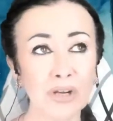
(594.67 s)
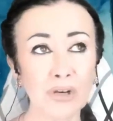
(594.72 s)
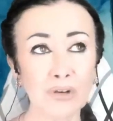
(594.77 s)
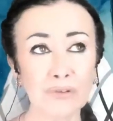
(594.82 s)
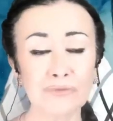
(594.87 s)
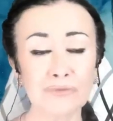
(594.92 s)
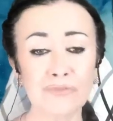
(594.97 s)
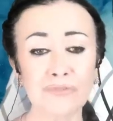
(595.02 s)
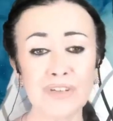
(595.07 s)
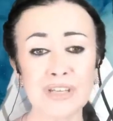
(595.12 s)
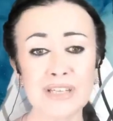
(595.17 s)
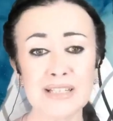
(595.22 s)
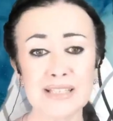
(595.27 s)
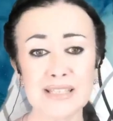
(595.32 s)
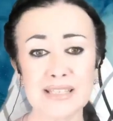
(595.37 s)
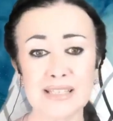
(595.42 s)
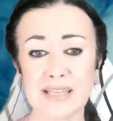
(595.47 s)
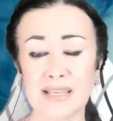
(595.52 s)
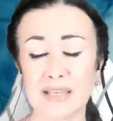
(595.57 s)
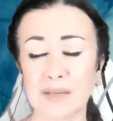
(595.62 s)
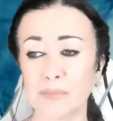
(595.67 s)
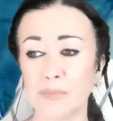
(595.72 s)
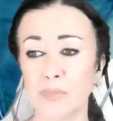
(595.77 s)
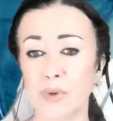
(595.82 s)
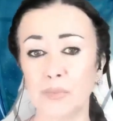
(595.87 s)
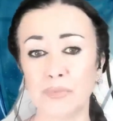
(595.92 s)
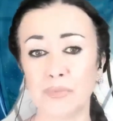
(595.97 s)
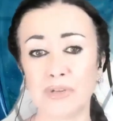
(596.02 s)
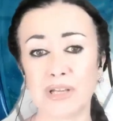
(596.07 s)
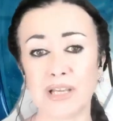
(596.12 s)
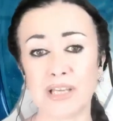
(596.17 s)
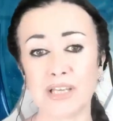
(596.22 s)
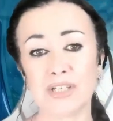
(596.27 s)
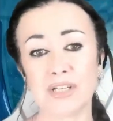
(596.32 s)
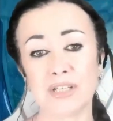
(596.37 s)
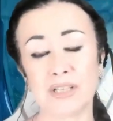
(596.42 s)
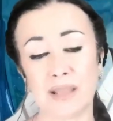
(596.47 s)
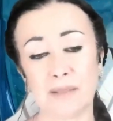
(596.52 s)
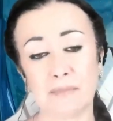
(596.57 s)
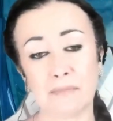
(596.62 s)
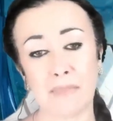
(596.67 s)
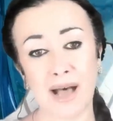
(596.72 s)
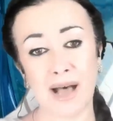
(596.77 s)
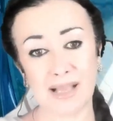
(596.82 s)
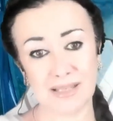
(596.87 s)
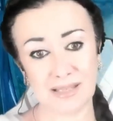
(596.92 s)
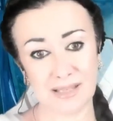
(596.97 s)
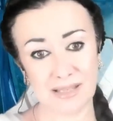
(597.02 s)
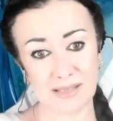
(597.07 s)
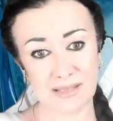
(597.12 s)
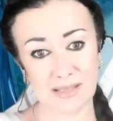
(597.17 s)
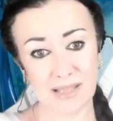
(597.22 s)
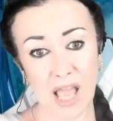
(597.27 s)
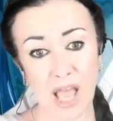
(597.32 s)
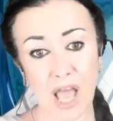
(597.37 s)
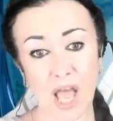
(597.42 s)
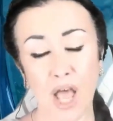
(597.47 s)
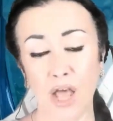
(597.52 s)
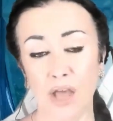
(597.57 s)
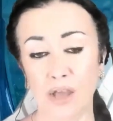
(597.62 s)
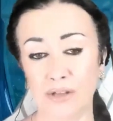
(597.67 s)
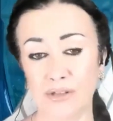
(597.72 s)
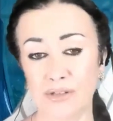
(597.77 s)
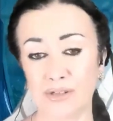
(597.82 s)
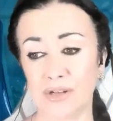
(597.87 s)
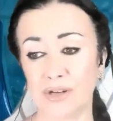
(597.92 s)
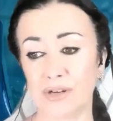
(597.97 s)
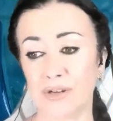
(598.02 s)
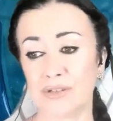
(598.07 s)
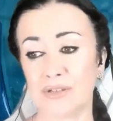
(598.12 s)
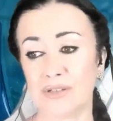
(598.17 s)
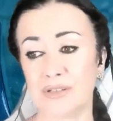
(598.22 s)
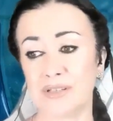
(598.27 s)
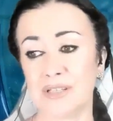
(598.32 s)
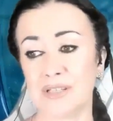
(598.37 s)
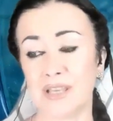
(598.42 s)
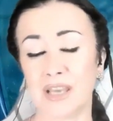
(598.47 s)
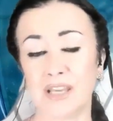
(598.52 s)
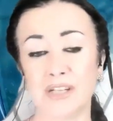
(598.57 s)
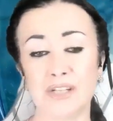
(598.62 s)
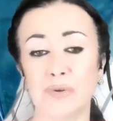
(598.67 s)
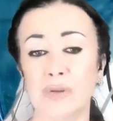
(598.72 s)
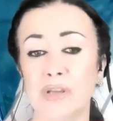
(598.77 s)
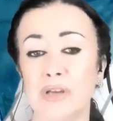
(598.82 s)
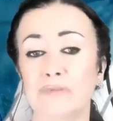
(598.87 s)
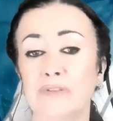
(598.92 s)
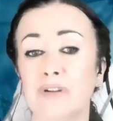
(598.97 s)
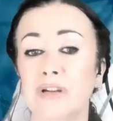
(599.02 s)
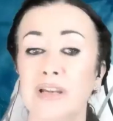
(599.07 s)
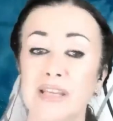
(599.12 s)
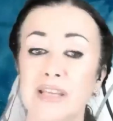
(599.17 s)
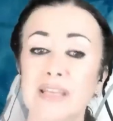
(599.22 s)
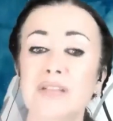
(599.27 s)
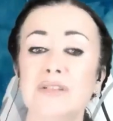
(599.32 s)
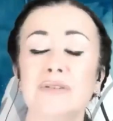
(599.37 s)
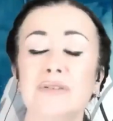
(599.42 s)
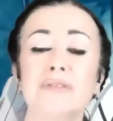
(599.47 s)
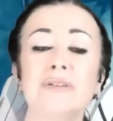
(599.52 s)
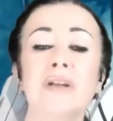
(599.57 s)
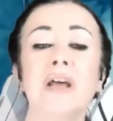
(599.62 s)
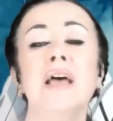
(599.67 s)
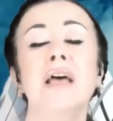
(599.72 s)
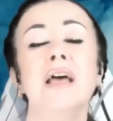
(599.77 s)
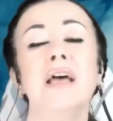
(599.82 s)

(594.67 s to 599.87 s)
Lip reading: convincing populations and masses under the edgery of a leader